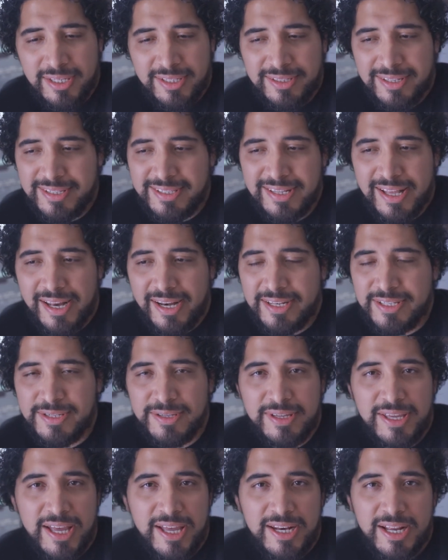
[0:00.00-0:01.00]
decided
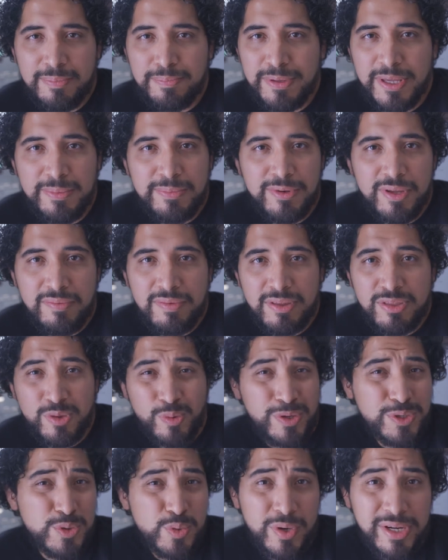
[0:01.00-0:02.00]
to get a BMW
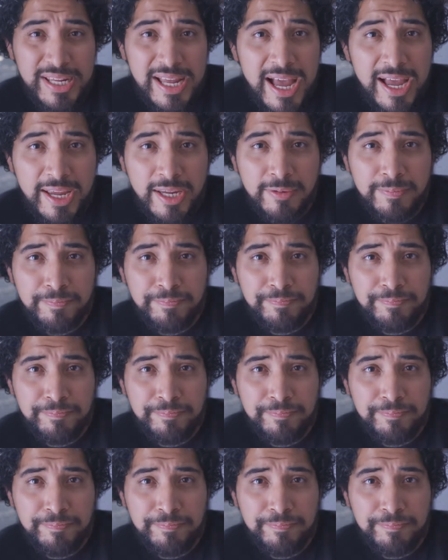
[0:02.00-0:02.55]
320i.